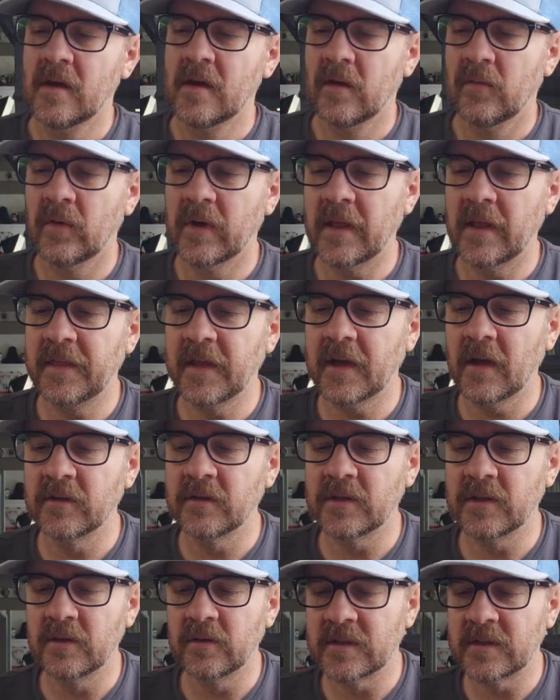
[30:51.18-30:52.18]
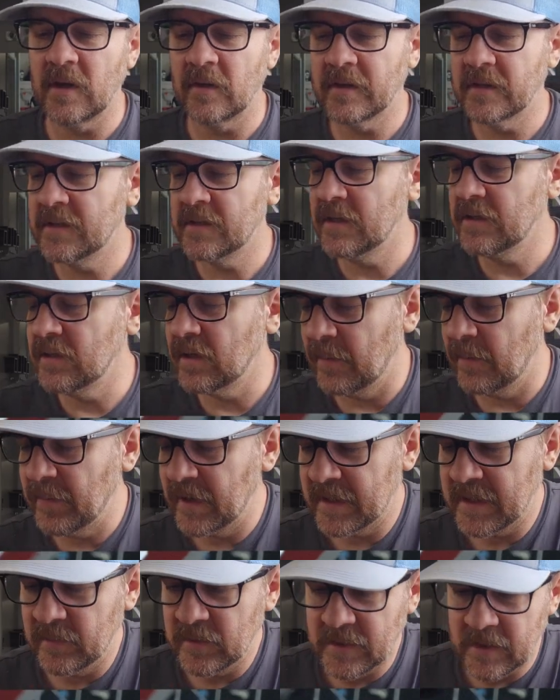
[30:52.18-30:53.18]
What I think I'll do is I'm going to
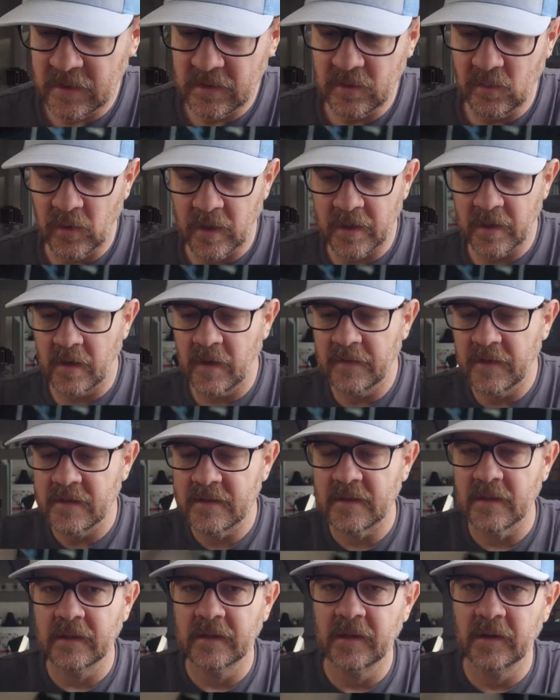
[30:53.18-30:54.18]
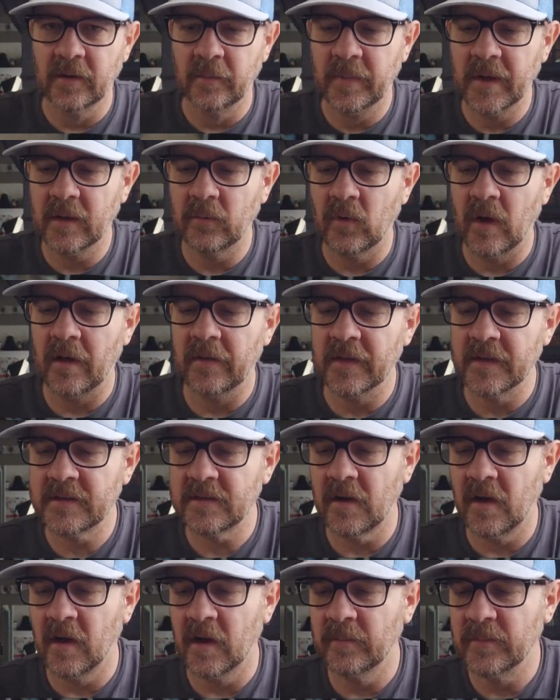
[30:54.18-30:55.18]
continue working on this a little bit while this
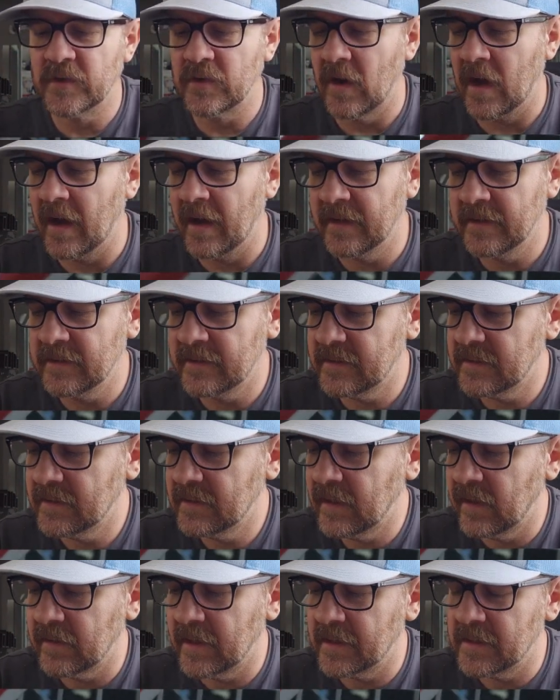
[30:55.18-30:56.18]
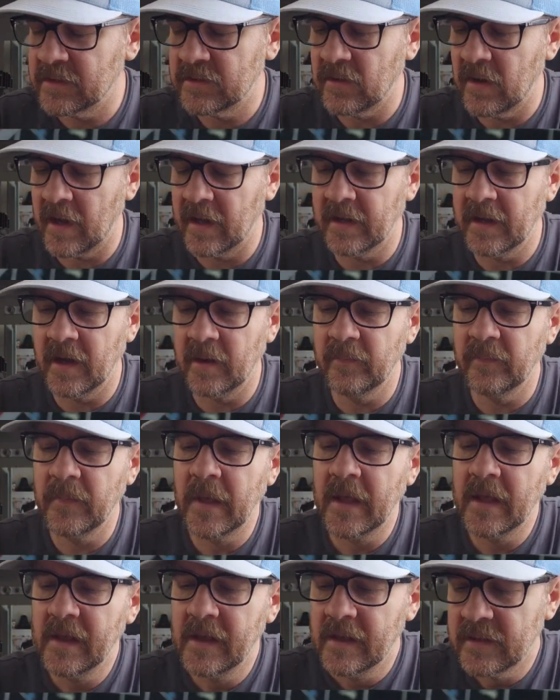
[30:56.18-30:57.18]
arm dries. I'll let it dry up.
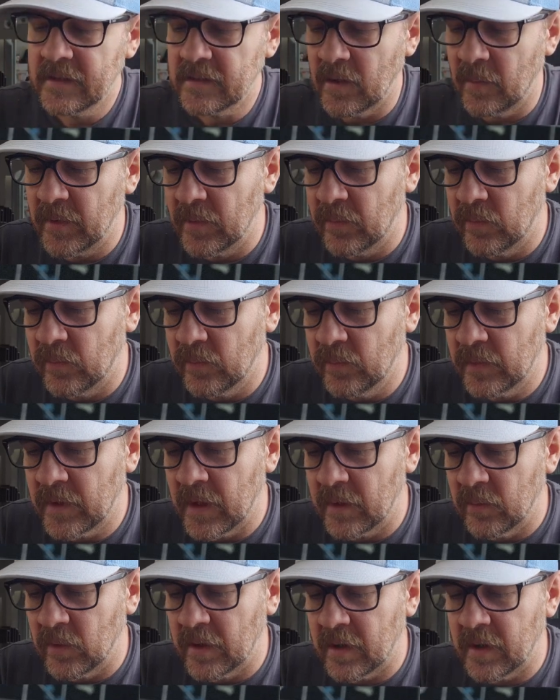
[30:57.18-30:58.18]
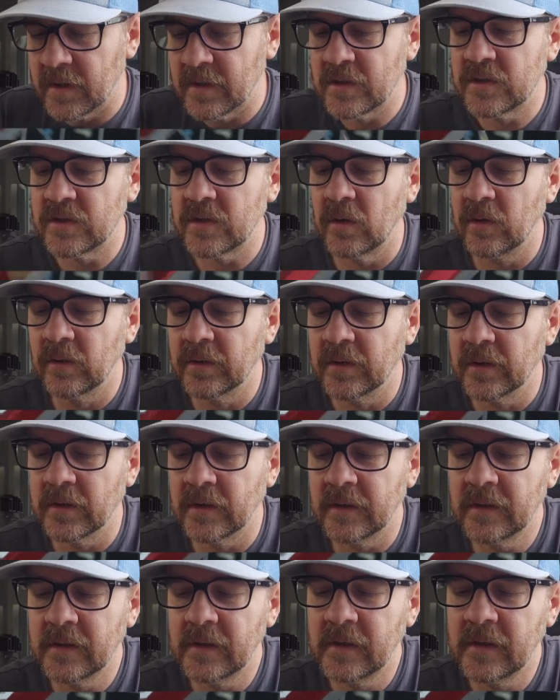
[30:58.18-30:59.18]
So I'm going to kind of work on his
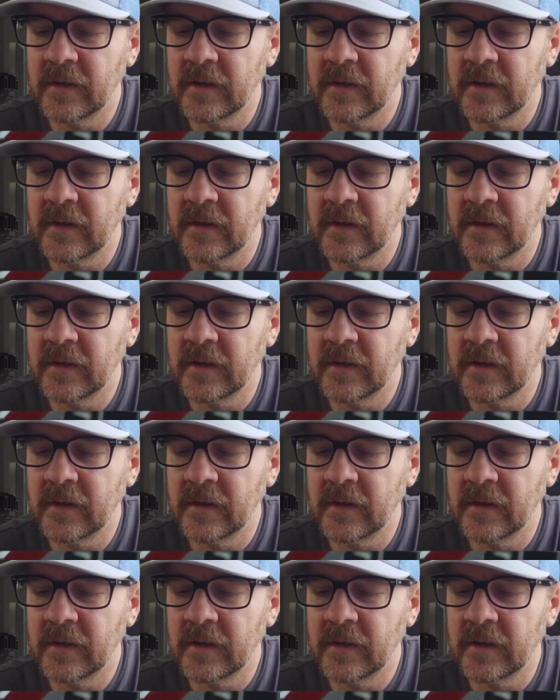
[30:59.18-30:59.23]
shoulder.